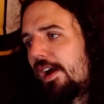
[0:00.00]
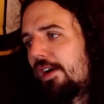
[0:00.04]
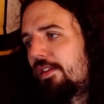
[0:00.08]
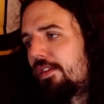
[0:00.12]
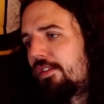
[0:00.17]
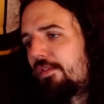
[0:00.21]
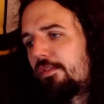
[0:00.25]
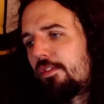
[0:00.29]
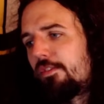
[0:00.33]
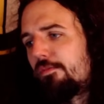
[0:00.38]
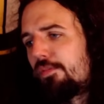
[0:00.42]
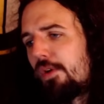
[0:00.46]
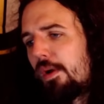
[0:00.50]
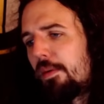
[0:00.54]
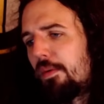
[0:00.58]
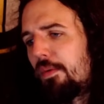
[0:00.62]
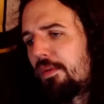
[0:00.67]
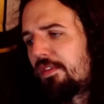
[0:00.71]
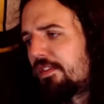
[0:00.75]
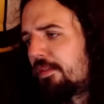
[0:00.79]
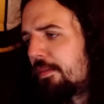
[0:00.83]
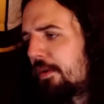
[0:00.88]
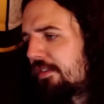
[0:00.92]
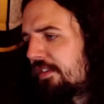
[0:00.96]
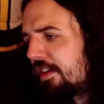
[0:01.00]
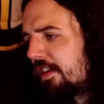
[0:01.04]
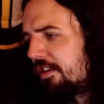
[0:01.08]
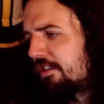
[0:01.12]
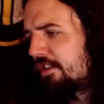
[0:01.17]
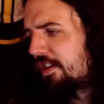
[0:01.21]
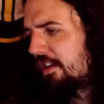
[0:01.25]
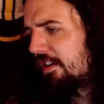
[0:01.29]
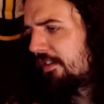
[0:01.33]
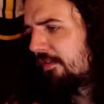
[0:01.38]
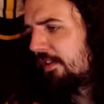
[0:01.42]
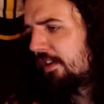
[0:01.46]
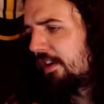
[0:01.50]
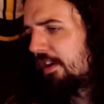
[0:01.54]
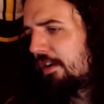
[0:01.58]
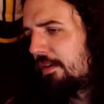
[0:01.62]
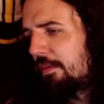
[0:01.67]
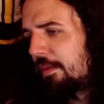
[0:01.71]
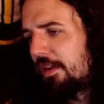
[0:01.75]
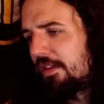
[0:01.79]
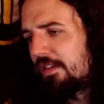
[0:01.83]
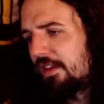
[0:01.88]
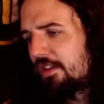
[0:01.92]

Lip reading: This probably wasn't the most energetic video because